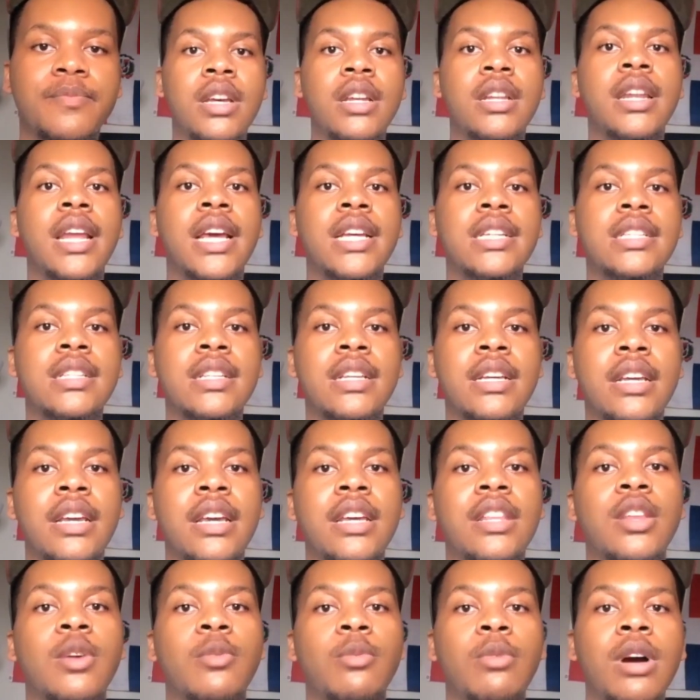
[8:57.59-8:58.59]
Next thing,
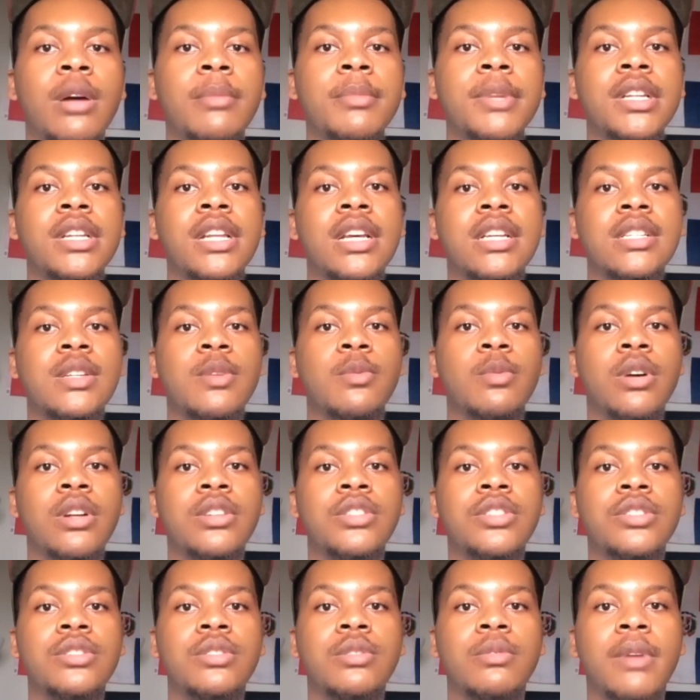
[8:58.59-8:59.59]
if the woman doesn't
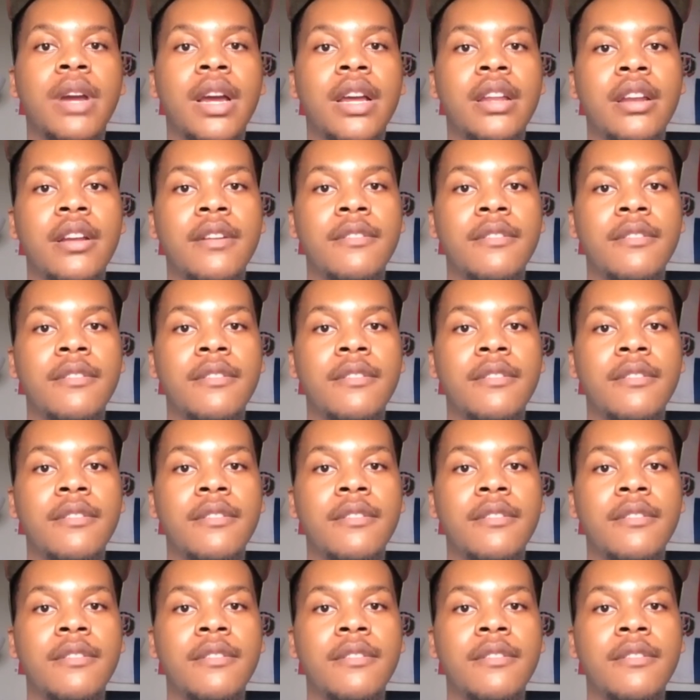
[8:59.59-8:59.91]
want you around